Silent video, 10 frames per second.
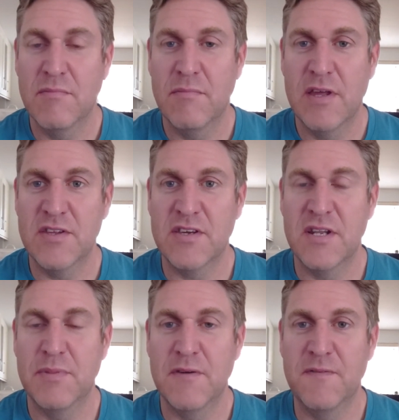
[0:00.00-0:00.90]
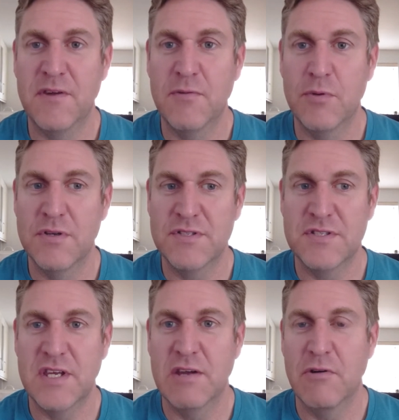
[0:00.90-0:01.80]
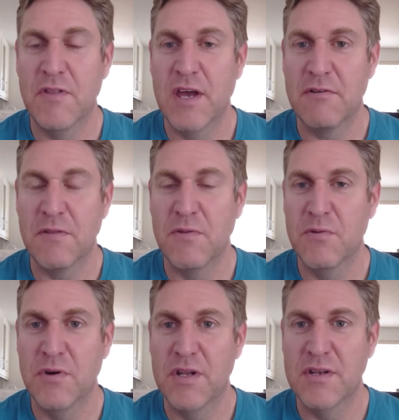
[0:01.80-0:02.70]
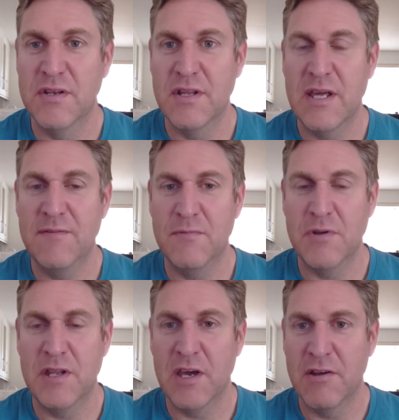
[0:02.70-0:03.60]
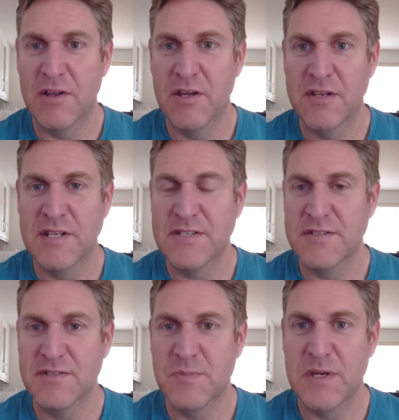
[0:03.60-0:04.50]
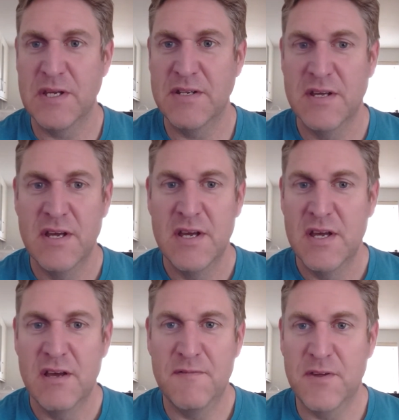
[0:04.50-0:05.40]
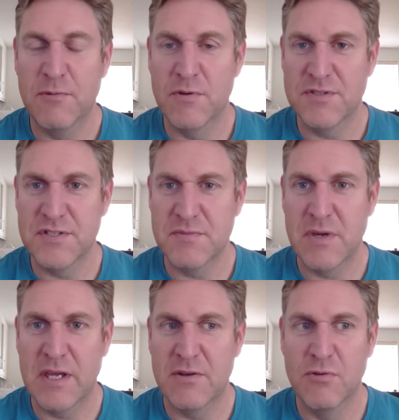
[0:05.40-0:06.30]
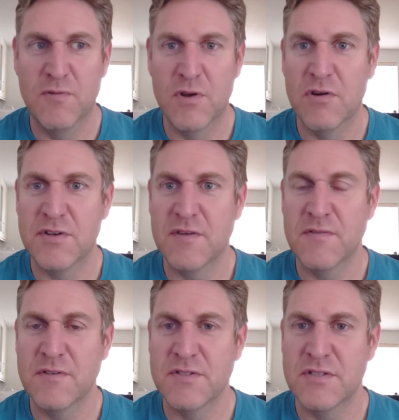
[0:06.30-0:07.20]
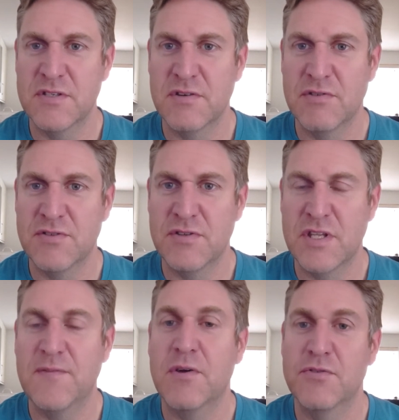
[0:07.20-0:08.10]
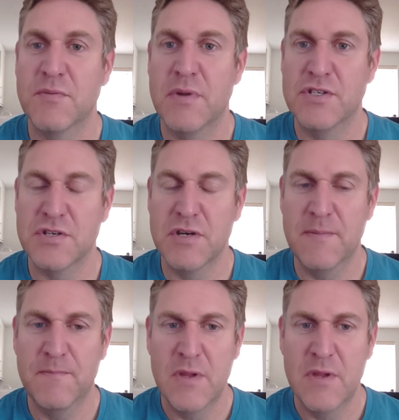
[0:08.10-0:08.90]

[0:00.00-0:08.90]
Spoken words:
It's going to be a few watts here or there, I'd have thought, and even when you're going at a decent speed, a few watts doesn't make an awful lot of difference. It's difficult to measure it.